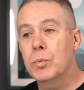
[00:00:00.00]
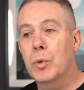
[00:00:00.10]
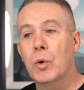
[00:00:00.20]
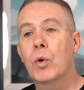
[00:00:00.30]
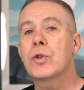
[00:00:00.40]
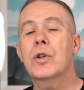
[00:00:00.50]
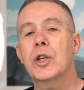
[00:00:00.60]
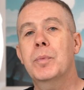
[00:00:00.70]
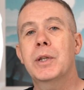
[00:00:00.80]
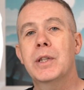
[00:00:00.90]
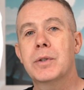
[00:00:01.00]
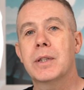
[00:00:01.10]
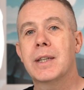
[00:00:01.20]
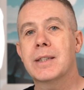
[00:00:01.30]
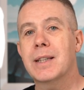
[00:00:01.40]
but we're also going to be
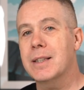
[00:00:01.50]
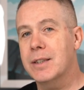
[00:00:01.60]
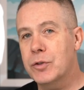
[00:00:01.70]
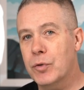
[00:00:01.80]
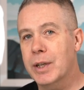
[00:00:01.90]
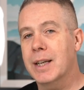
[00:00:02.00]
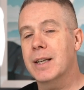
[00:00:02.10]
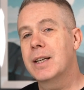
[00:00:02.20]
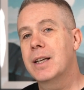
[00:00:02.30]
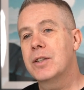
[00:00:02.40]
using this as the trigger